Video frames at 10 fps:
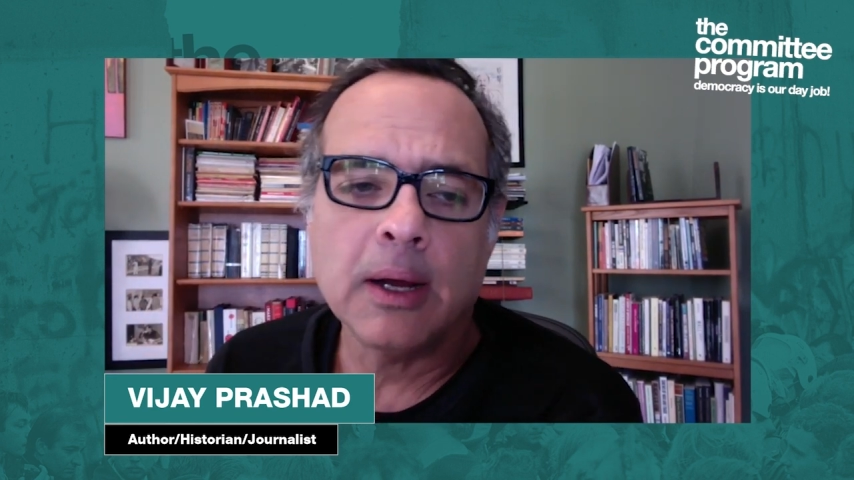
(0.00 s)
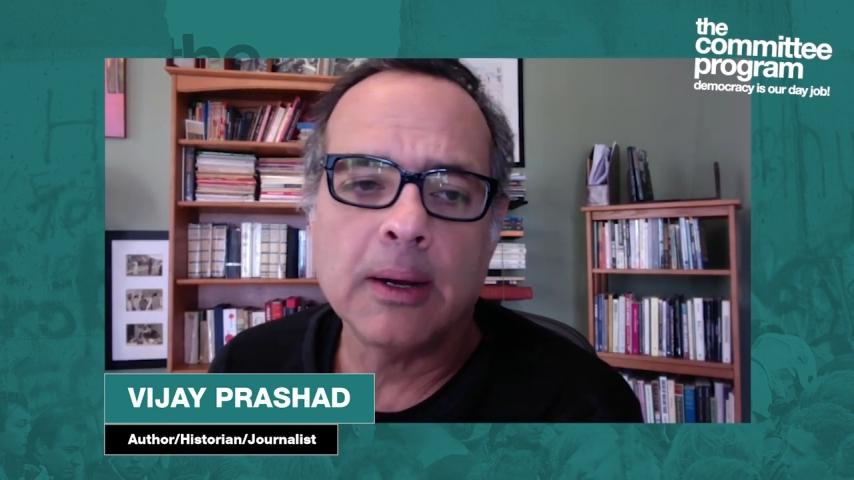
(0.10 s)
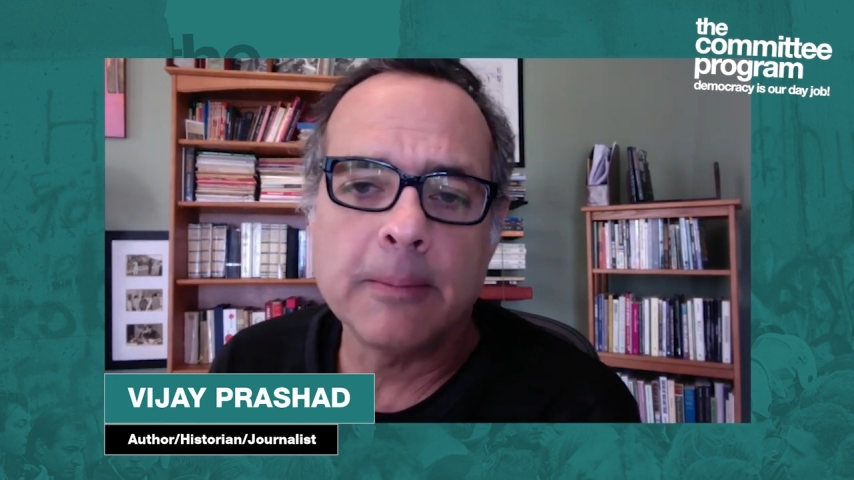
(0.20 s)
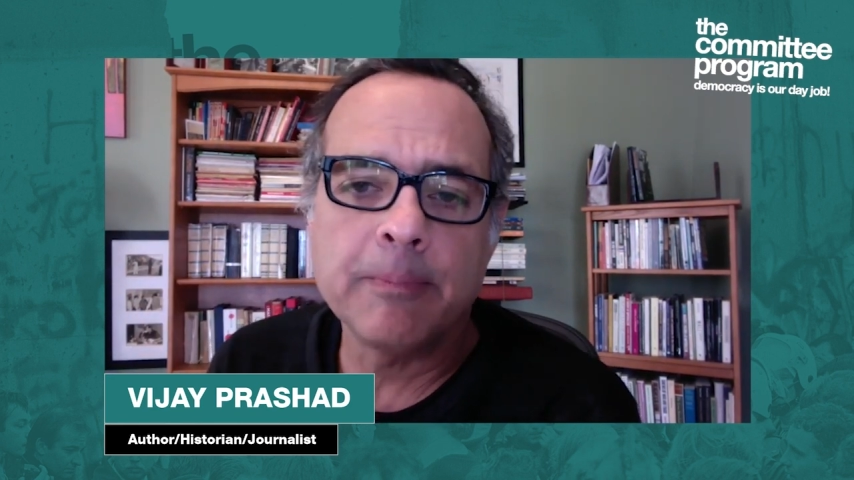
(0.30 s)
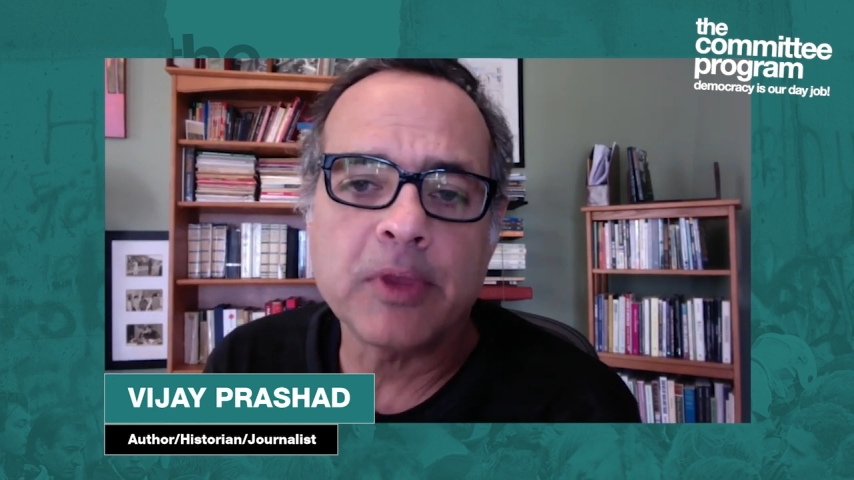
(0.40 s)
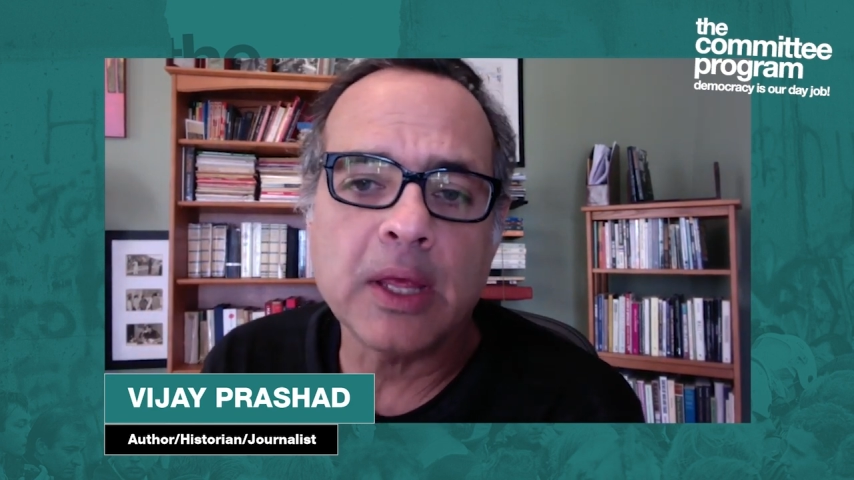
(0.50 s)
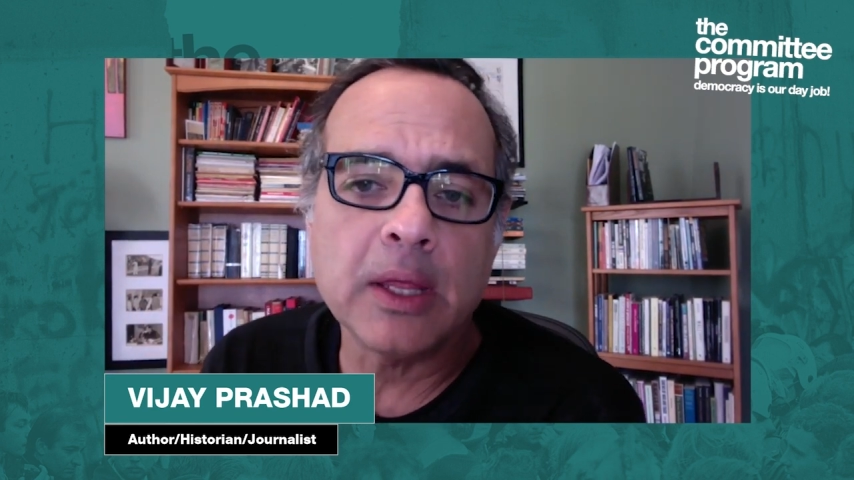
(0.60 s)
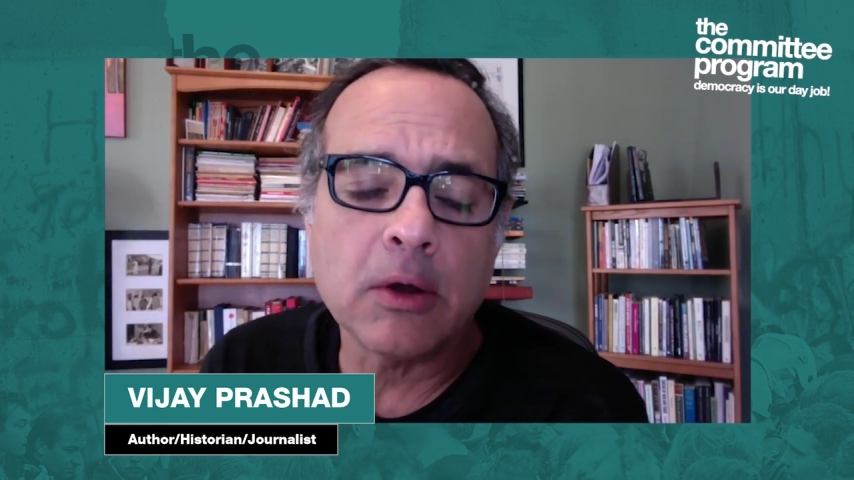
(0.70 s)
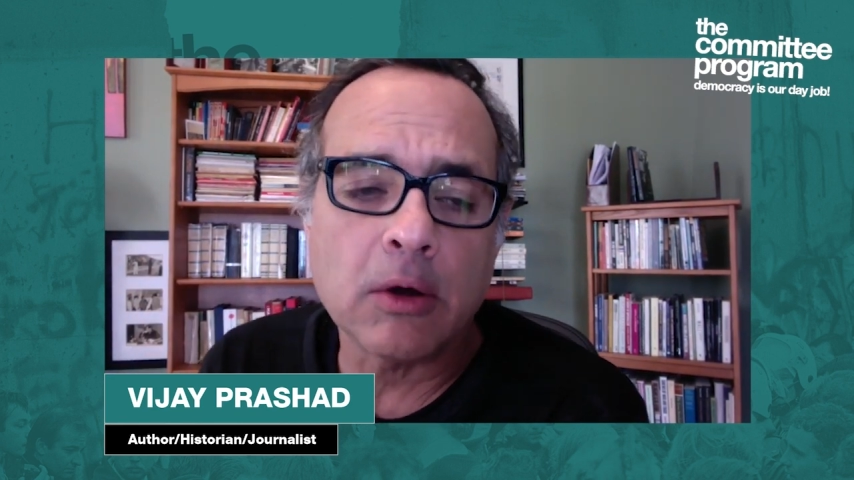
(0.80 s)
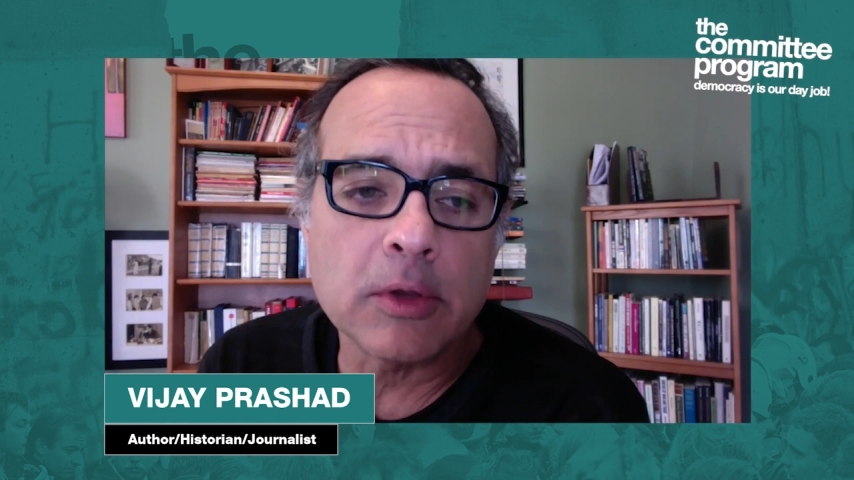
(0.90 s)
on
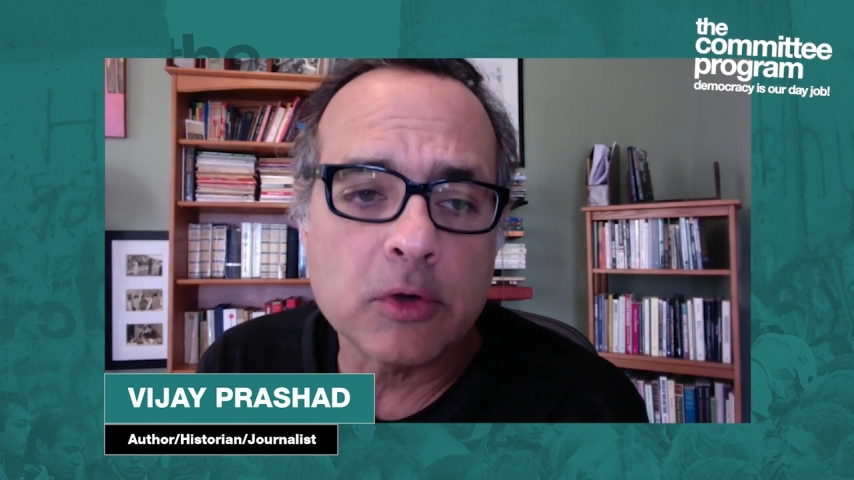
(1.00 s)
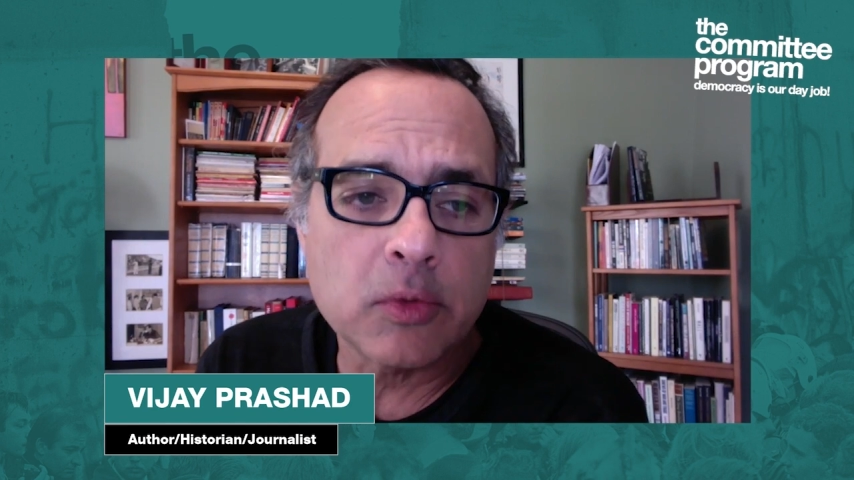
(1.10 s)
the